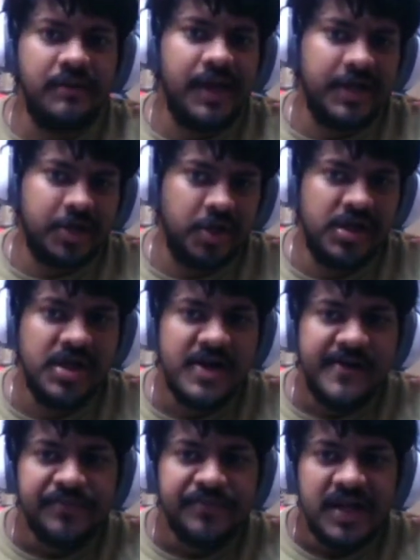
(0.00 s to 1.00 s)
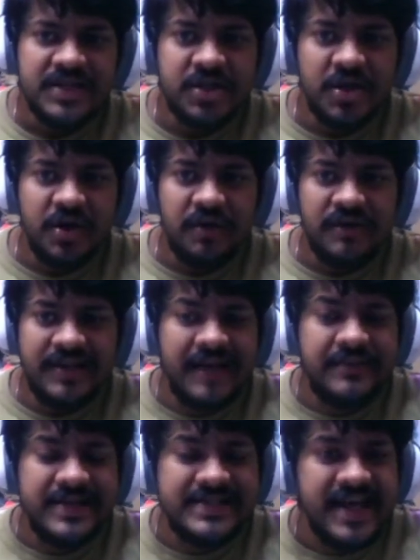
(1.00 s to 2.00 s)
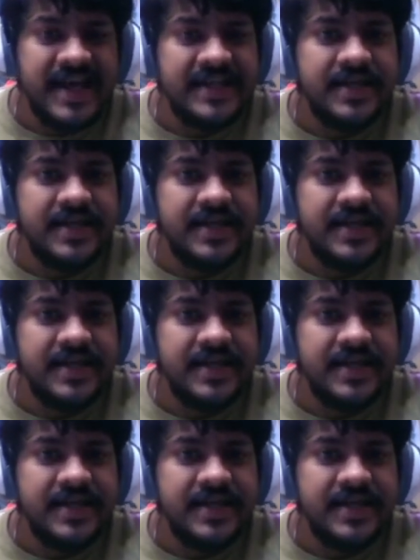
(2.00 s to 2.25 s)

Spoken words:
me at all. So with that being said,